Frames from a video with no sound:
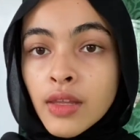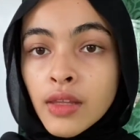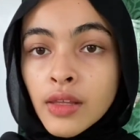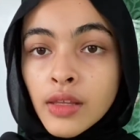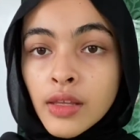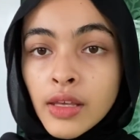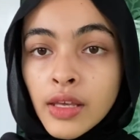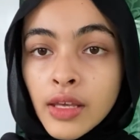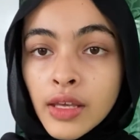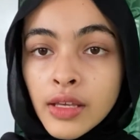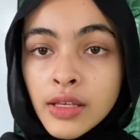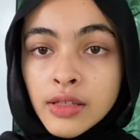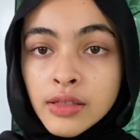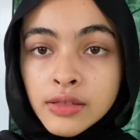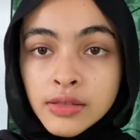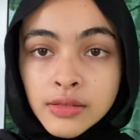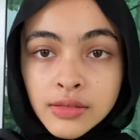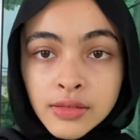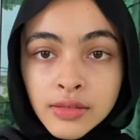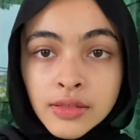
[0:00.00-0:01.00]
Okay.
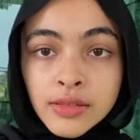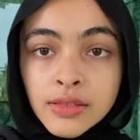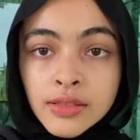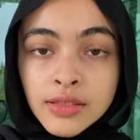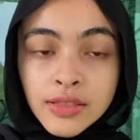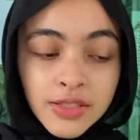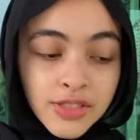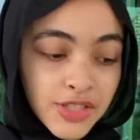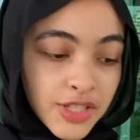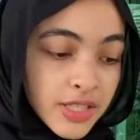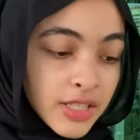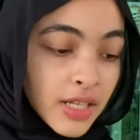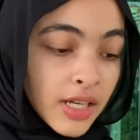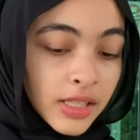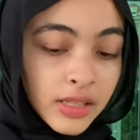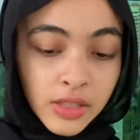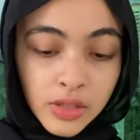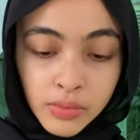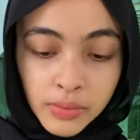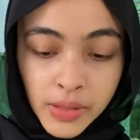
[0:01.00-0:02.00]
Just a
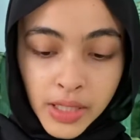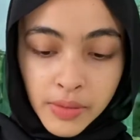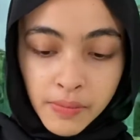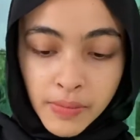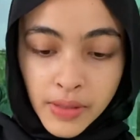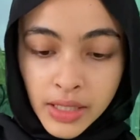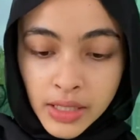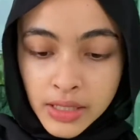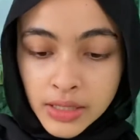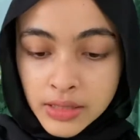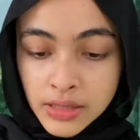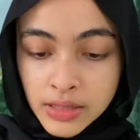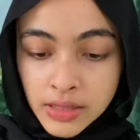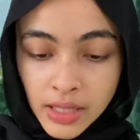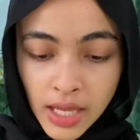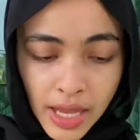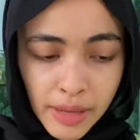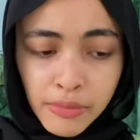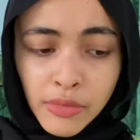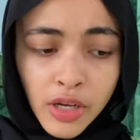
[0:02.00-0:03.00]
little bit because
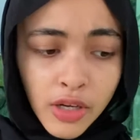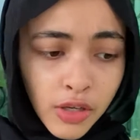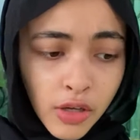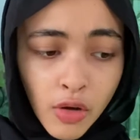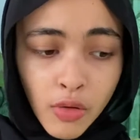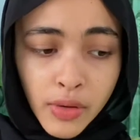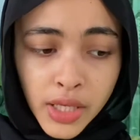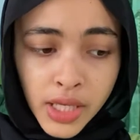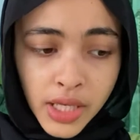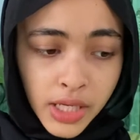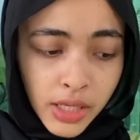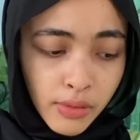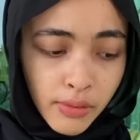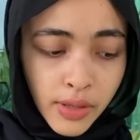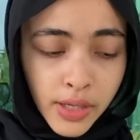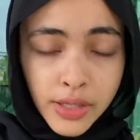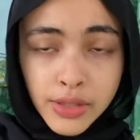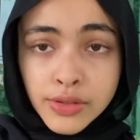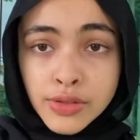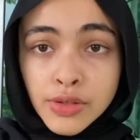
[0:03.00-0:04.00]
I'm not going
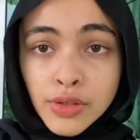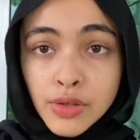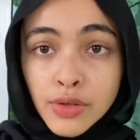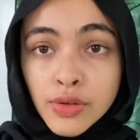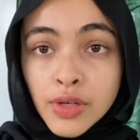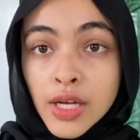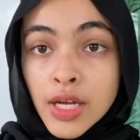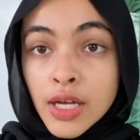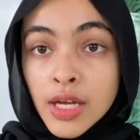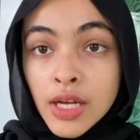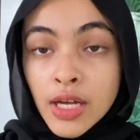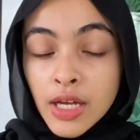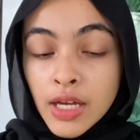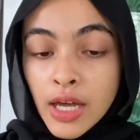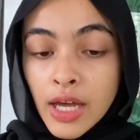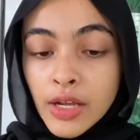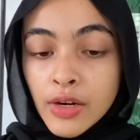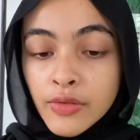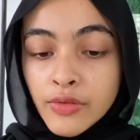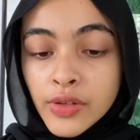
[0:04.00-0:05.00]
anywhere, so
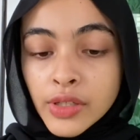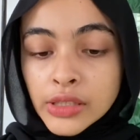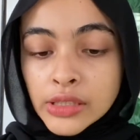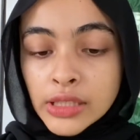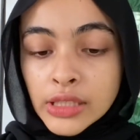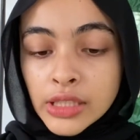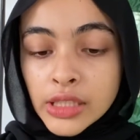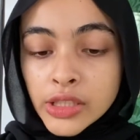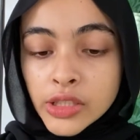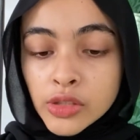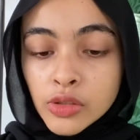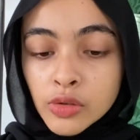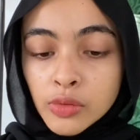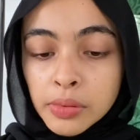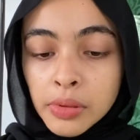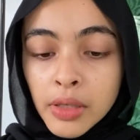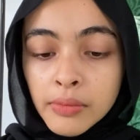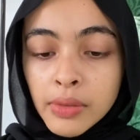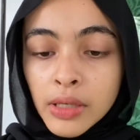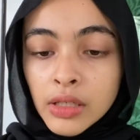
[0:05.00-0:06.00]
I don't feel the need to
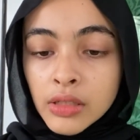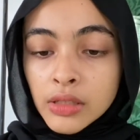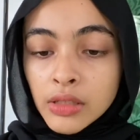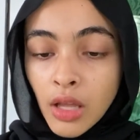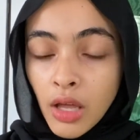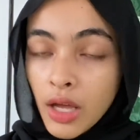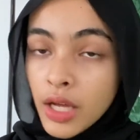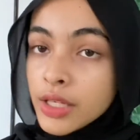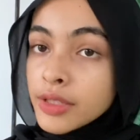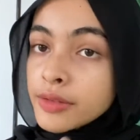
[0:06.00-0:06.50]
pump out a lot.